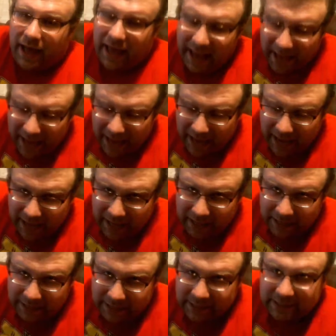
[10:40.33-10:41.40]

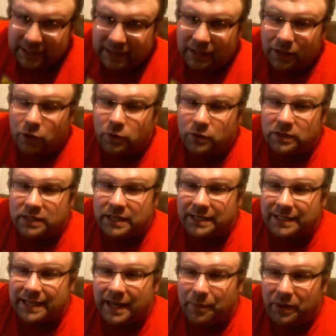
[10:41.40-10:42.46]
and these clones need to
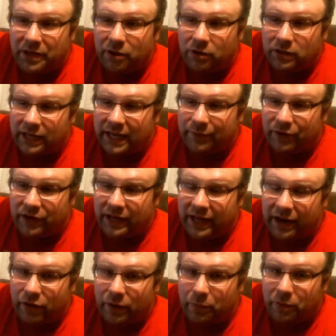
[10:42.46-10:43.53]
take a pill like every day
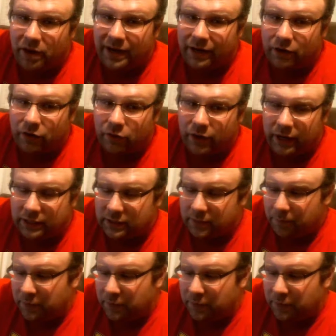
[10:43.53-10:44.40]
or their body degrades.